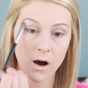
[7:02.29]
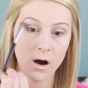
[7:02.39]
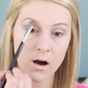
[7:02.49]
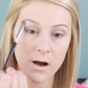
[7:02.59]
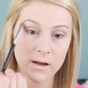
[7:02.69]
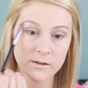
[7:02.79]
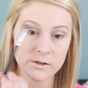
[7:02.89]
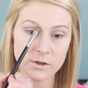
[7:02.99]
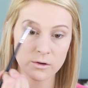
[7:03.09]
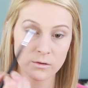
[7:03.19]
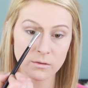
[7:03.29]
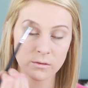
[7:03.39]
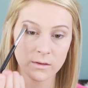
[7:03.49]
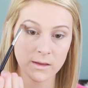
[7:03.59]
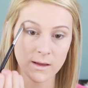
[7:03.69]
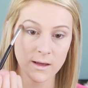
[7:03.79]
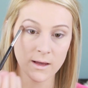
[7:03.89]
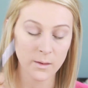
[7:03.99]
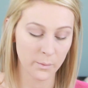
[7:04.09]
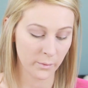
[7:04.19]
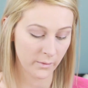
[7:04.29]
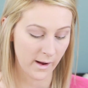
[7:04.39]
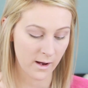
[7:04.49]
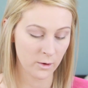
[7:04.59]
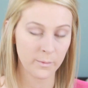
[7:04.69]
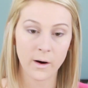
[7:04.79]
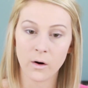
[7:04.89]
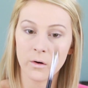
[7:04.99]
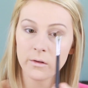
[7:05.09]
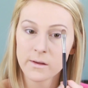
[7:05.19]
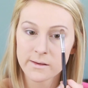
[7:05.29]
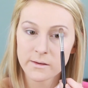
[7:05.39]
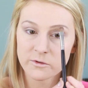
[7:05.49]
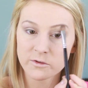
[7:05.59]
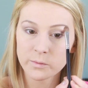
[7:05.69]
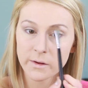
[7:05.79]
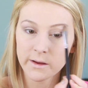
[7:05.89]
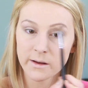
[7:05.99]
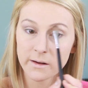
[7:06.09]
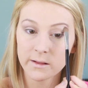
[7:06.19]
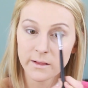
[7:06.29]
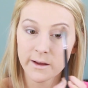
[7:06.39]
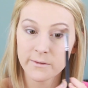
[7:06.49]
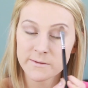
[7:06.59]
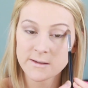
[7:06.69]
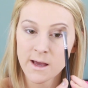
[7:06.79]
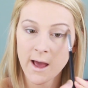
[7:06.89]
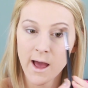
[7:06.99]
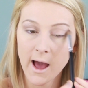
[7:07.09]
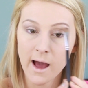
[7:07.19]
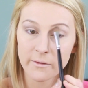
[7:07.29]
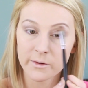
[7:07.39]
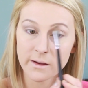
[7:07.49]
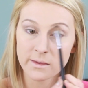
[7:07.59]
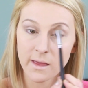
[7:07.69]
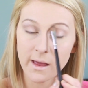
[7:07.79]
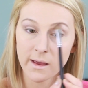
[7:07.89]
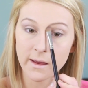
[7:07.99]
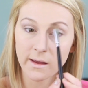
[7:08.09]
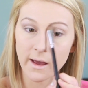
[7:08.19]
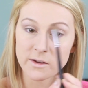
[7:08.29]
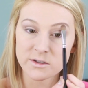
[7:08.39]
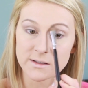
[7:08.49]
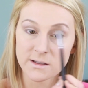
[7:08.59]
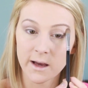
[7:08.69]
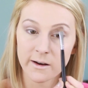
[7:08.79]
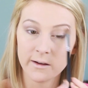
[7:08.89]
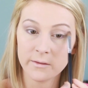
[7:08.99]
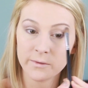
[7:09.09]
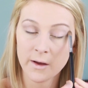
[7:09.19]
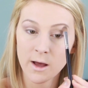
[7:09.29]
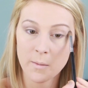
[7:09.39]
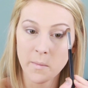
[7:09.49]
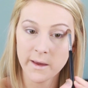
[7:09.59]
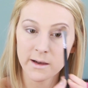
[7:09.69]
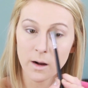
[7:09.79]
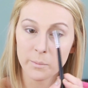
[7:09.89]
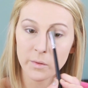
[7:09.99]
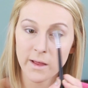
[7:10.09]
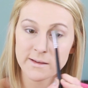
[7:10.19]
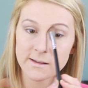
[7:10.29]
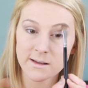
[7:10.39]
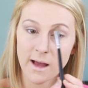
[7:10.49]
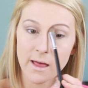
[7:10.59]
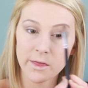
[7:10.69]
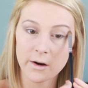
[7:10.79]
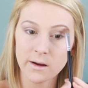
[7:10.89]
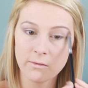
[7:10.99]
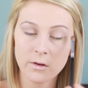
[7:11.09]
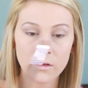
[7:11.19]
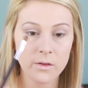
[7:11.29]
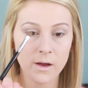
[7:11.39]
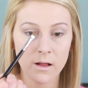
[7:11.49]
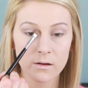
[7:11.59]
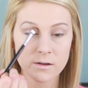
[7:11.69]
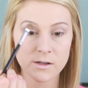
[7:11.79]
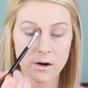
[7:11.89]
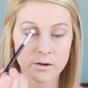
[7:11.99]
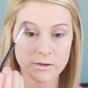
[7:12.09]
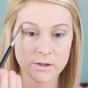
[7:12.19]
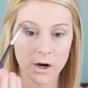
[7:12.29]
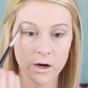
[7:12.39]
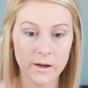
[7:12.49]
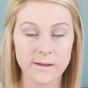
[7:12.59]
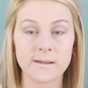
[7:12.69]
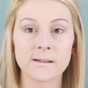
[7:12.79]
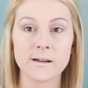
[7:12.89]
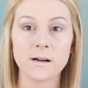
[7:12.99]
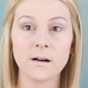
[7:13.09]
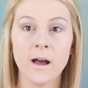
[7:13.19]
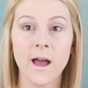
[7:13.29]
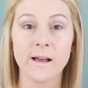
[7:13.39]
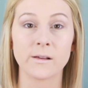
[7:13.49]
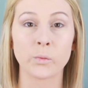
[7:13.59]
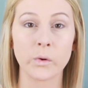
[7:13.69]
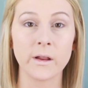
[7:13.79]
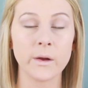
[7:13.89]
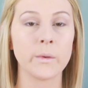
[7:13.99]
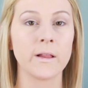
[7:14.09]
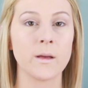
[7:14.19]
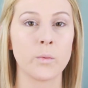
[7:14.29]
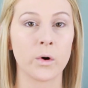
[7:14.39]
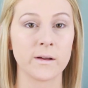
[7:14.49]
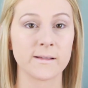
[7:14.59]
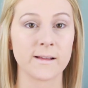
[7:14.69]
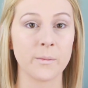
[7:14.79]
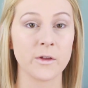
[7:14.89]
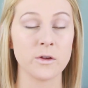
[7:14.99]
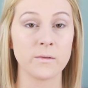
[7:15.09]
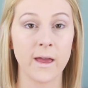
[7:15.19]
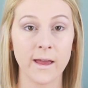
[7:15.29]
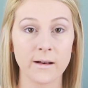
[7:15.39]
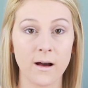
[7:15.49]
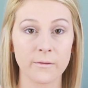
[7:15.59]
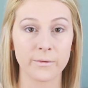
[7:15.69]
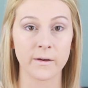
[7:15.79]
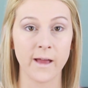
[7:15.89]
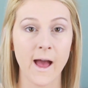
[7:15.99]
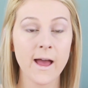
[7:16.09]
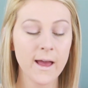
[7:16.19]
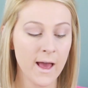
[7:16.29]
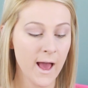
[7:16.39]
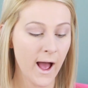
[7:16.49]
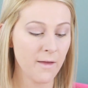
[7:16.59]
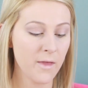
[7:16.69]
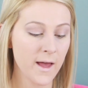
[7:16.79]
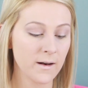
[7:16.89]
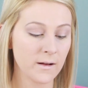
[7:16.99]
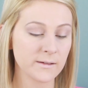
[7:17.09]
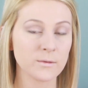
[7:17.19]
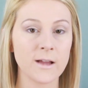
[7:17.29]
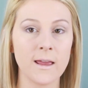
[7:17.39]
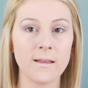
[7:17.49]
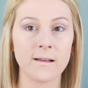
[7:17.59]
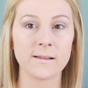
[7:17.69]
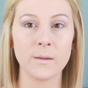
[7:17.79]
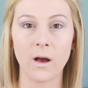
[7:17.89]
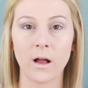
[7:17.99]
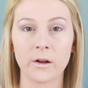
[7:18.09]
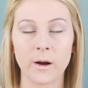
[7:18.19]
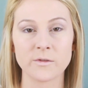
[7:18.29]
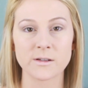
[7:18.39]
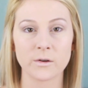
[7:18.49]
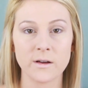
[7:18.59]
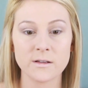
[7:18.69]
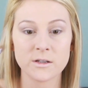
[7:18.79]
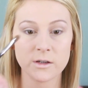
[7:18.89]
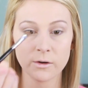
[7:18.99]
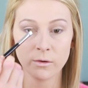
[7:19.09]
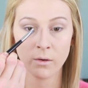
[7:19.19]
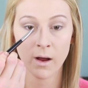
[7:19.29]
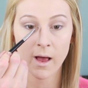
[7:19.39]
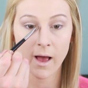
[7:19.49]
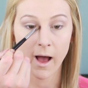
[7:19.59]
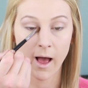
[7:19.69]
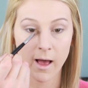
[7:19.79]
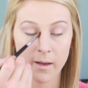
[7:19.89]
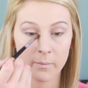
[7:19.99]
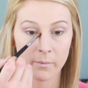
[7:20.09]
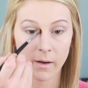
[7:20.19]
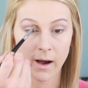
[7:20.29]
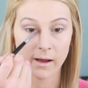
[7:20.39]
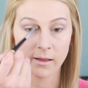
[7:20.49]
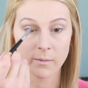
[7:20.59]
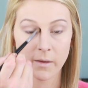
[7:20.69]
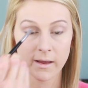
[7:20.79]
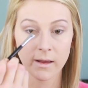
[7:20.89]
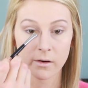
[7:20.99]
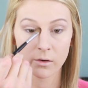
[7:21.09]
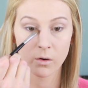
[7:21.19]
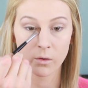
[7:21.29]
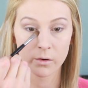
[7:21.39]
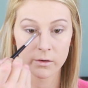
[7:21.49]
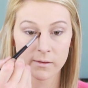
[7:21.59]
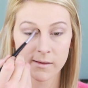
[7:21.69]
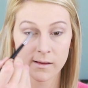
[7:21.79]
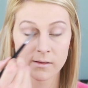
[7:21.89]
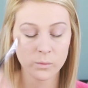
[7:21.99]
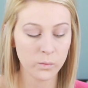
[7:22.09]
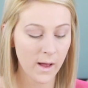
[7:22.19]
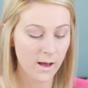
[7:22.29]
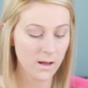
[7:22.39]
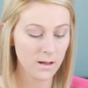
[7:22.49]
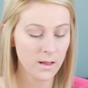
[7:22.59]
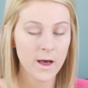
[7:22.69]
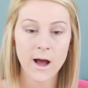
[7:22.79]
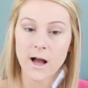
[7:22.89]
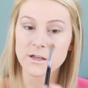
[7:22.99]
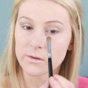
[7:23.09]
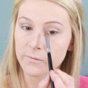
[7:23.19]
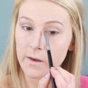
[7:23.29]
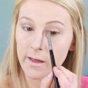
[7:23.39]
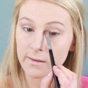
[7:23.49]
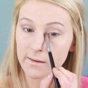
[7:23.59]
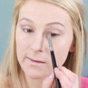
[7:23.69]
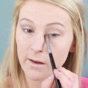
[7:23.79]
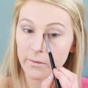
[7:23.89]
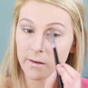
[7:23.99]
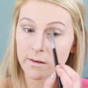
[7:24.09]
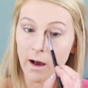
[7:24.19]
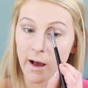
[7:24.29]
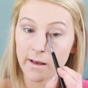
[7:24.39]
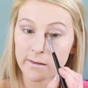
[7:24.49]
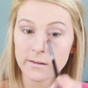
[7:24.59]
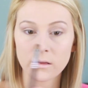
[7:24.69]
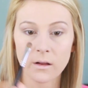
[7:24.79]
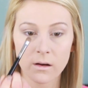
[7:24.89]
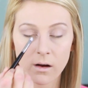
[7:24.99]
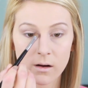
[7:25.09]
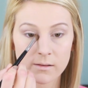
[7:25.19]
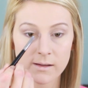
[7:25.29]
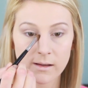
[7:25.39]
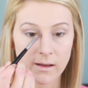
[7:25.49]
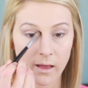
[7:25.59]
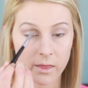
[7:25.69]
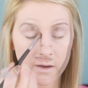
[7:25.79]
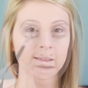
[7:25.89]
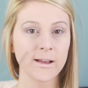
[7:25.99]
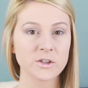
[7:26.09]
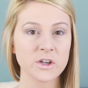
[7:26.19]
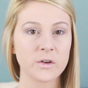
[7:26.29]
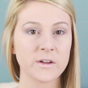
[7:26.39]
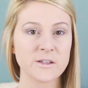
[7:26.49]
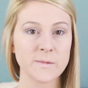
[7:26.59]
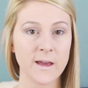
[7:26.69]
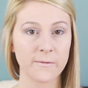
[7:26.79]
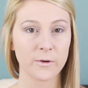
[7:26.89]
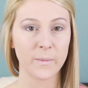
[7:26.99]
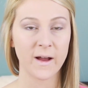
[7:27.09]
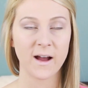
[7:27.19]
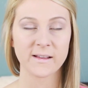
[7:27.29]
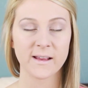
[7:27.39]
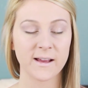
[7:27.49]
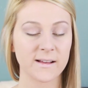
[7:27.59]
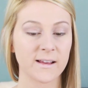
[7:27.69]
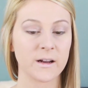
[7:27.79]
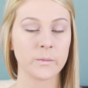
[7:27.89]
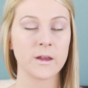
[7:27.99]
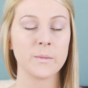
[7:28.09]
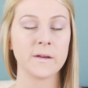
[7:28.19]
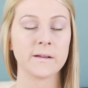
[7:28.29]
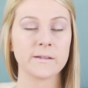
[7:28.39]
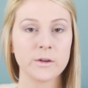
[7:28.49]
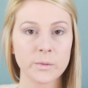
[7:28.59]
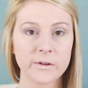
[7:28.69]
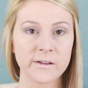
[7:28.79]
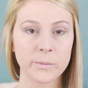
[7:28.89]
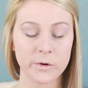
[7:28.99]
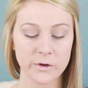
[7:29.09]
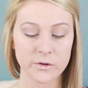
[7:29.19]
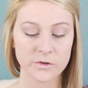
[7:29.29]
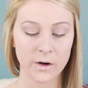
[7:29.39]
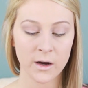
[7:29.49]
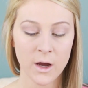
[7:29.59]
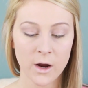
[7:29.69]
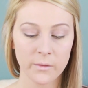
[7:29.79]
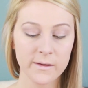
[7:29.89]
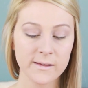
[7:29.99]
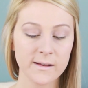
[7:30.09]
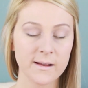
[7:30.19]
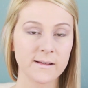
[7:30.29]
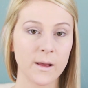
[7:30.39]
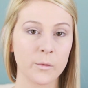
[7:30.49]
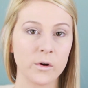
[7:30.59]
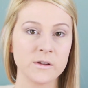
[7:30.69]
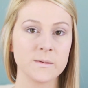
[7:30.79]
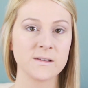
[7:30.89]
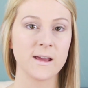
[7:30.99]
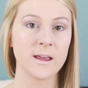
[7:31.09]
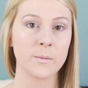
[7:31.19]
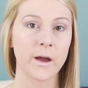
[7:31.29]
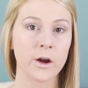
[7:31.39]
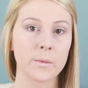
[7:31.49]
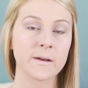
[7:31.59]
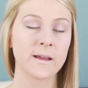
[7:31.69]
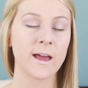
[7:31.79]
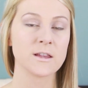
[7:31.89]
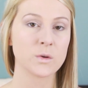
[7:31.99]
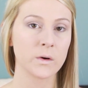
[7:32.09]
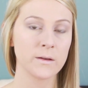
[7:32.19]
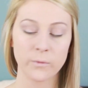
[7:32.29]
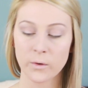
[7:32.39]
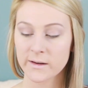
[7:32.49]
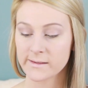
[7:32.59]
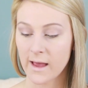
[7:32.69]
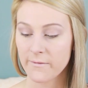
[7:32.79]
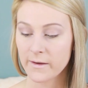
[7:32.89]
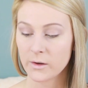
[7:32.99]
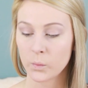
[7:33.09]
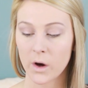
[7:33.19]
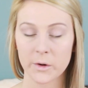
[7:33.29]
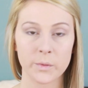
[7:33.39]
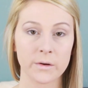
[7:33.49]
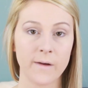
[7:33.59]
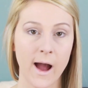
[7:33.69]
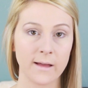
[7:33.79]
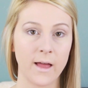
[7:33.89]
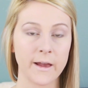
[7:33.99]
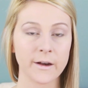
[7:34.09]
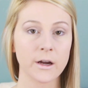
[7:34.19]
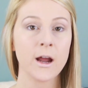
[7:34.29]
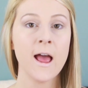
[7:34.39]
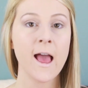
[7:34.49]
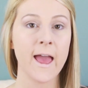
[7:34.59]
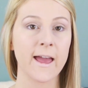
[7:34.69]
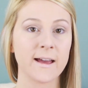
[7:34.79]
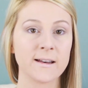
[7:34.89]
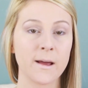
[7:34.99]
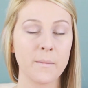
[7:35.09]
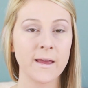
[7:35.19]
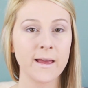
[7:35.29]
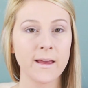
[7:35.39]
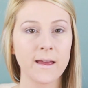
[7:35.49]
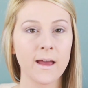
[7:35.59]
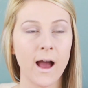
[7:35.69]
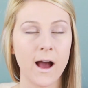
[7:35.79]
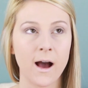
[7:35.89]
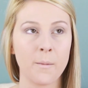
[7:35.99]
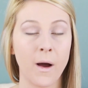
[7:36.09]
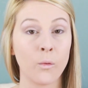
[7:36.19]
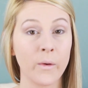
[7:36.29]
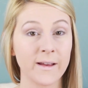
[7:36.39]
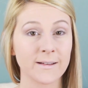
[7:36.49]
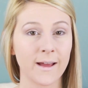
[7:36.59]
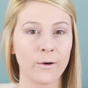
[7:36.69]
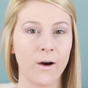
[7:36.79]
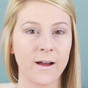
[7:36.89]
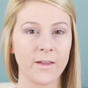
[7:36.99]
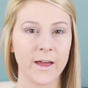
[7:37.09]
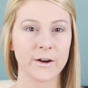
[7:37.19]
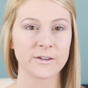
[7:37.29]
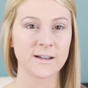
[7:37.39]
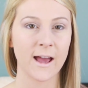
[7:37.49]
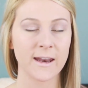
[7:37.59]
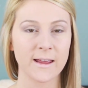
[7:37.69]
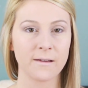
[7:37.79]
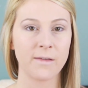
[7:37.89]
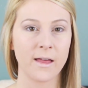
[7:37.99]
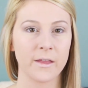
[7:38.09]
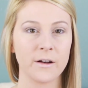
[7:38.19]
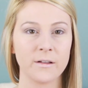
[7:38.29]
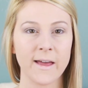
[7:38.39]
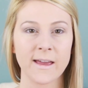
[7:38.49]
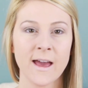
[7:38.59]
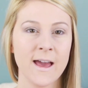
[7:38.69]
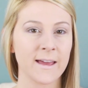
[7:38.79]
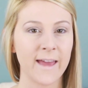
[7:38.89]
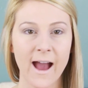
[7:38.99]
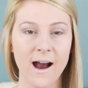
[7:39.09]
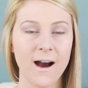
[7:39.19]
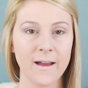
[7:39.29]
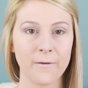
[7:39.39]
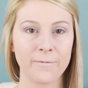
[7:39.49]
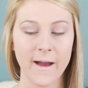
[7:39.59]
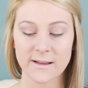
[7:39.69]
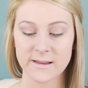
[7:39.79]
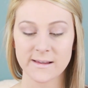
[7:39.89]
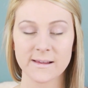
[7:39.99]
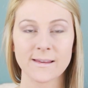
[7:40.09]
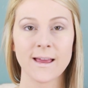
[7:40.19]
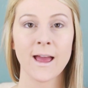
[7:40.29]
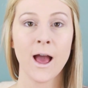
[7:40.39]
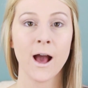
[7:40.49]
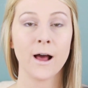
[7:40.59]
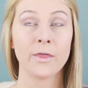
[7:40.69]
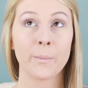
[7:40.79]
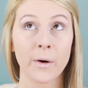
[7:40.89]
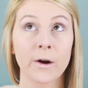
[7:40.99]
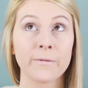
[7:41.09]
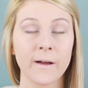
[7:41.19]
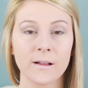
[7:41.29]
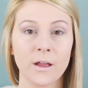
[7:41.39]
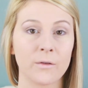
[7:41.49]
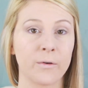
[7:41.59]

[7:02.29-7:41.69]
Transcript: onto the brow bone. This is just really going to lift everything and just kind of make it all blend together. Even though the colors aren't dark, it's a really, really important step that you cannot forget. And then also taking that same color, I'm just going to highlight my inner corners as well. I just feel like this definitely ties the look all together. So that's actually going to be it for my eyes. Like I said, I'm keeping it super, super neutral. Reason is I'm going to be taking my Urban Decay 24/7 waterproof eyeliner and making a winged out eyeliner to kind of give that little like cat eye effect. This is like the perfect look